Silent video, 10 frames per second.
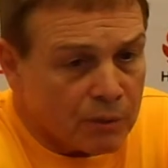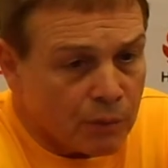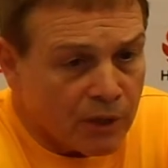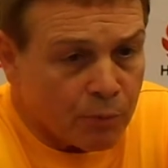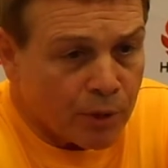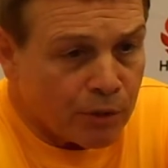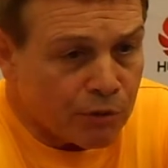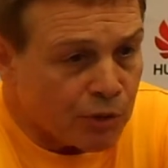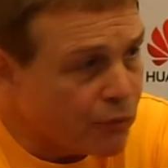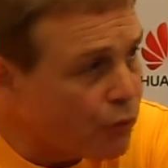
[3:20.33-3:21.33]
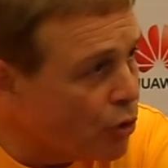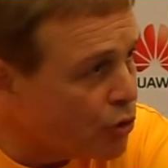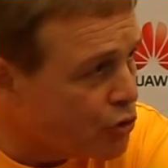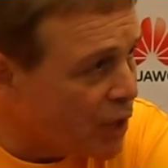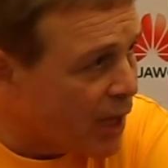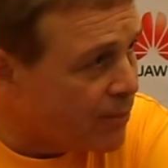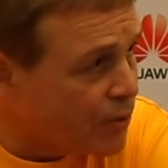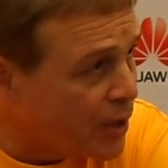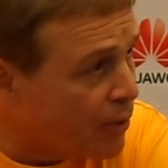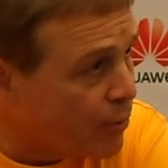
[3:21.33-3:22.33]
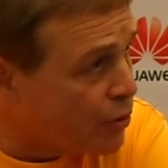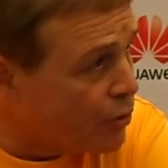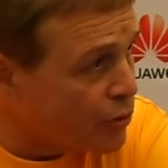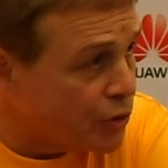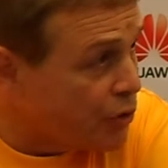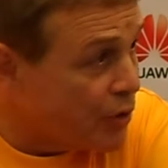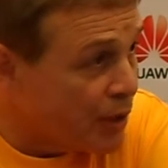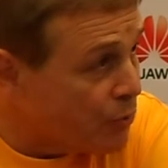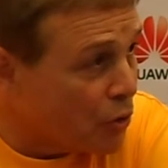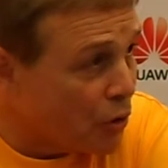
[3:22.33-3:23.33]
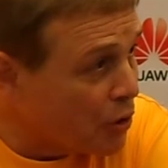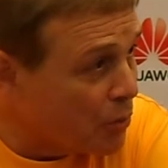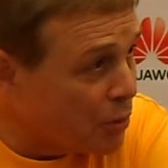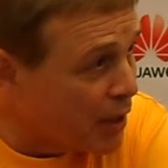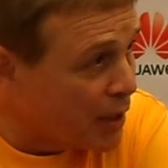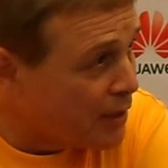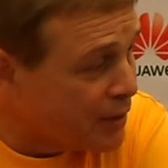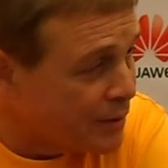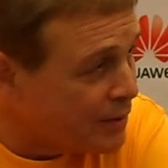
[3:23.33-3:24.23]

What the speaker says: We have players that have lost jobs now because their teams aren't going to play